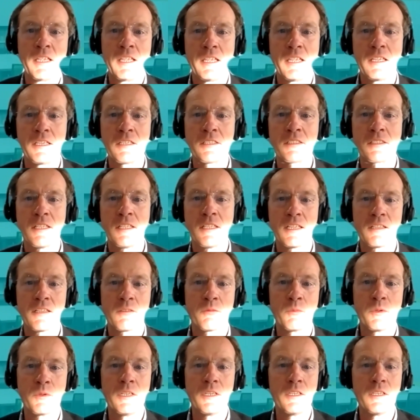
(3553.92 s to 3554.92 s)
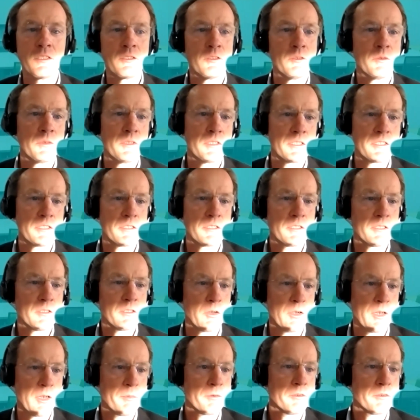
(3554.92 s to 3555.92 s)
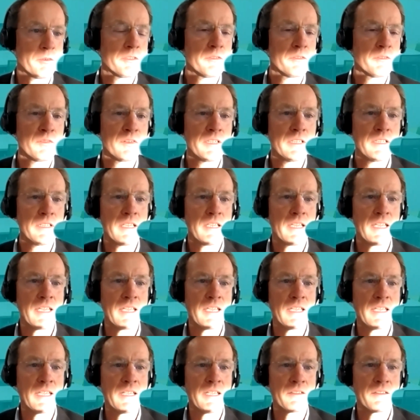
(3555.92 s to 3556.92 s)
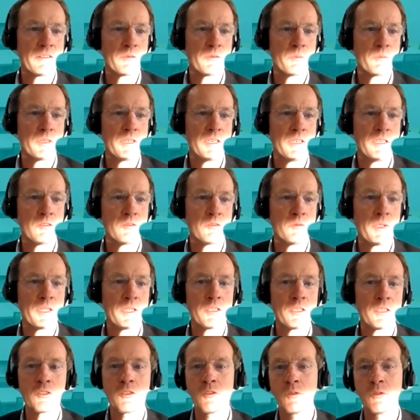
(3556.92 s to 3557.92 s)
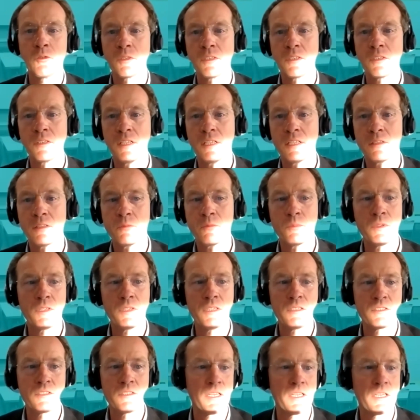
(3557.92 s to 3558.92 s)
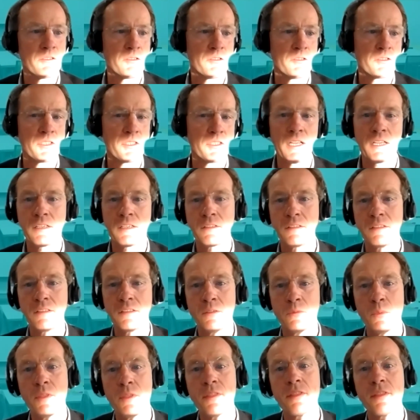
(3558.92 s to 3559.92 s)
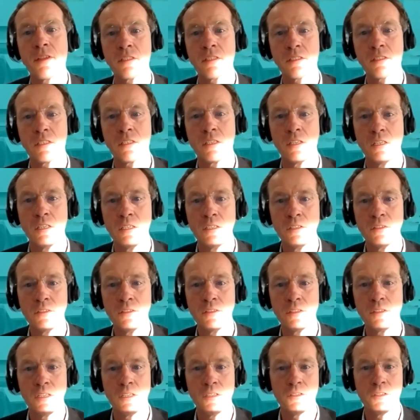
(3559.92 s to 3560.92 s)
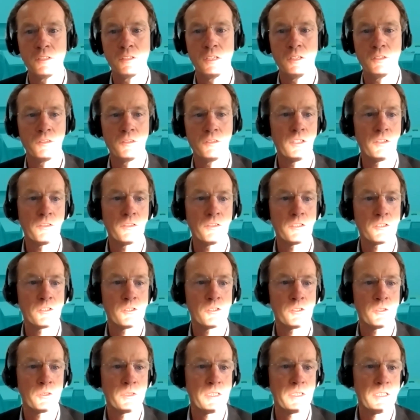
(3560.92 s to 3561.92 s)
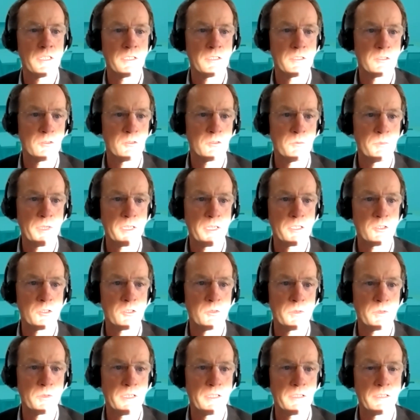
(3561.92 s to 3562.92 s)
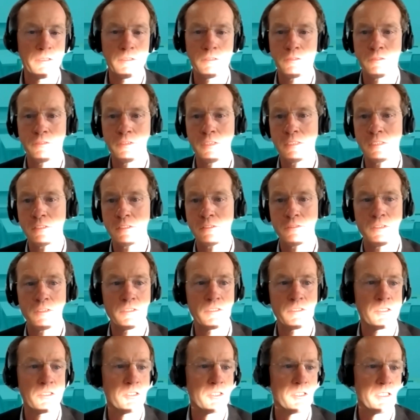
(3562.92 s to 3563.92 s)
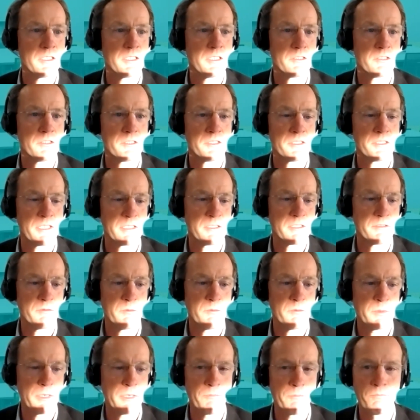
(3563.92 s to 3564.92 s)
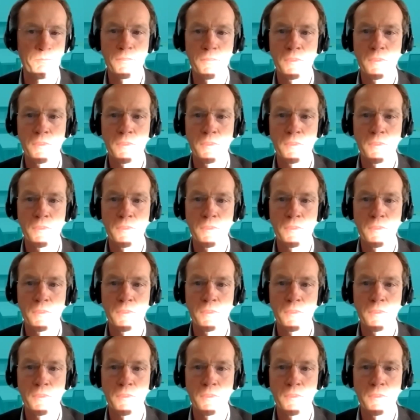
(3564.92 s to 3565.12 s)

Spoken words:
is that we need to do this collaboratively, and we need to make sure that we take society with us on this journey to make sure that this transition is a successful one.